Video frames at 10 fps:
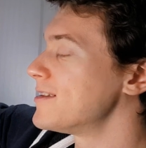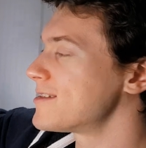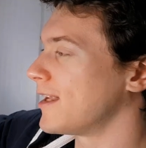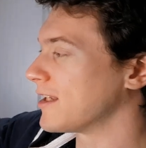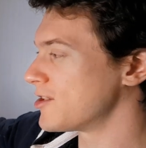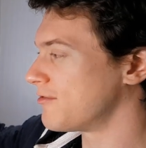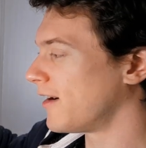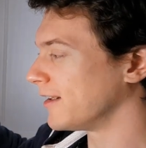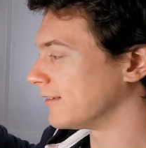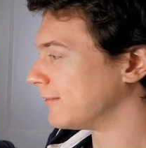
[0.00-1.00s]
then select your
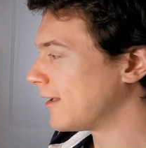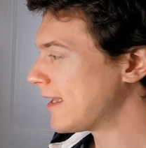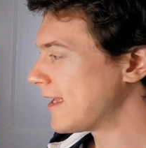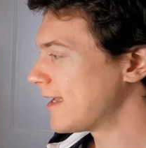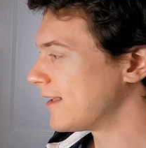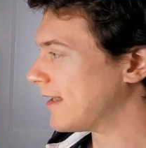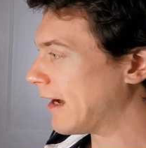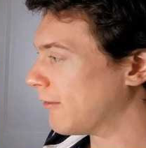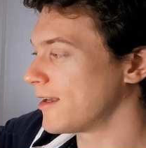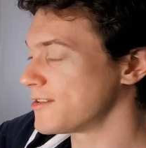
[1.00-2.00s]
file.
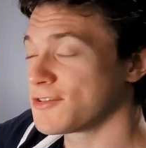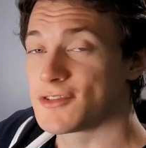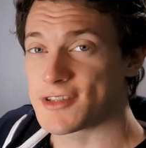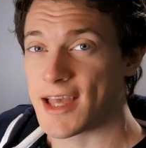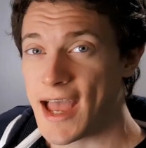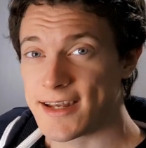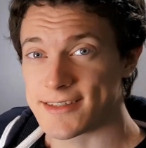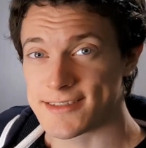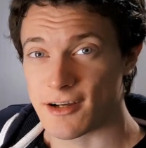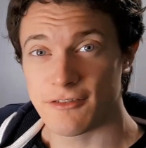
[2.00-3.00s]
Now, as soon as the head
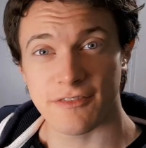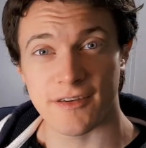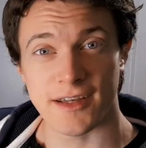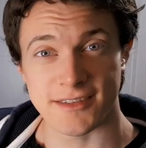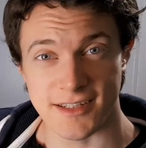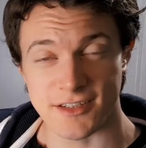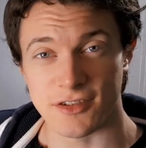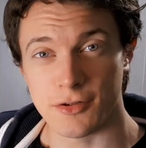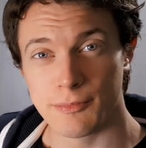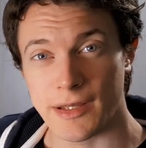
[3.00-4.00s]
itself has heated
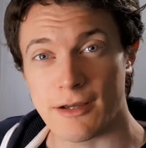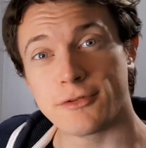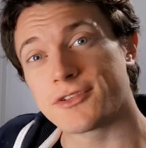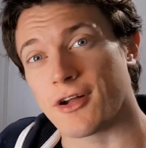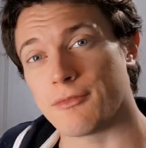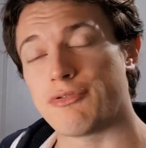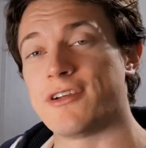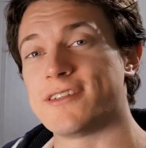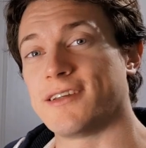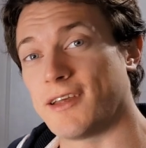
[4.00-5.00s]
up, it will start
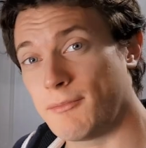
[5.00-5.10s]
printing